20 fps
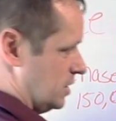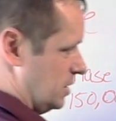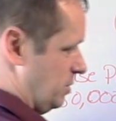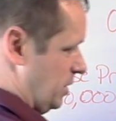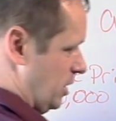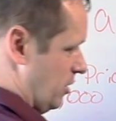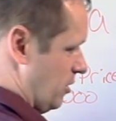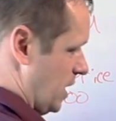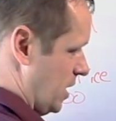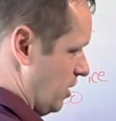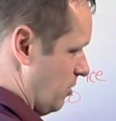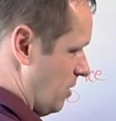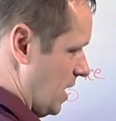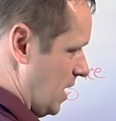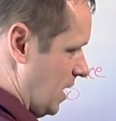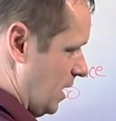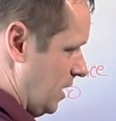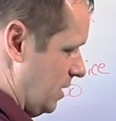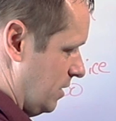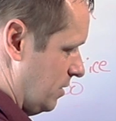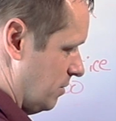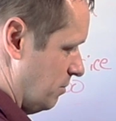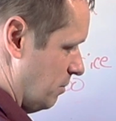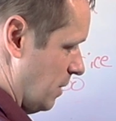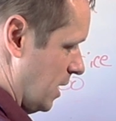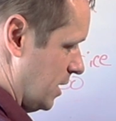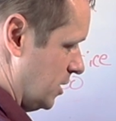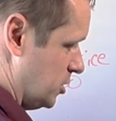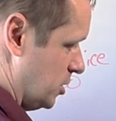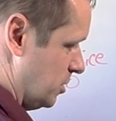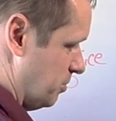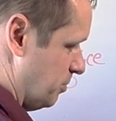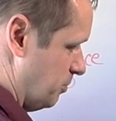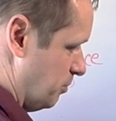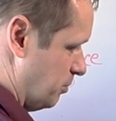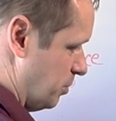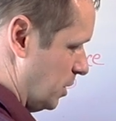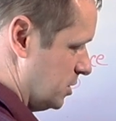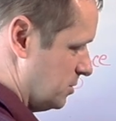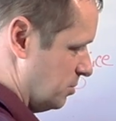going to be your NOI minus your
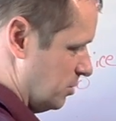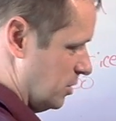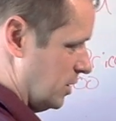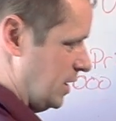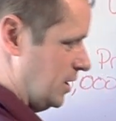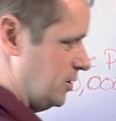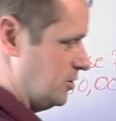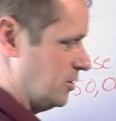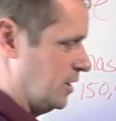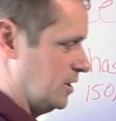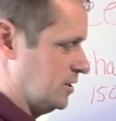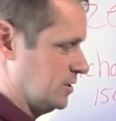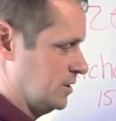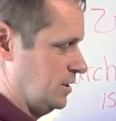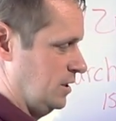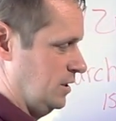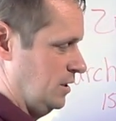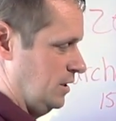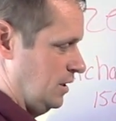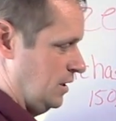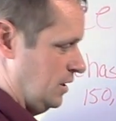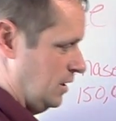principal and interest.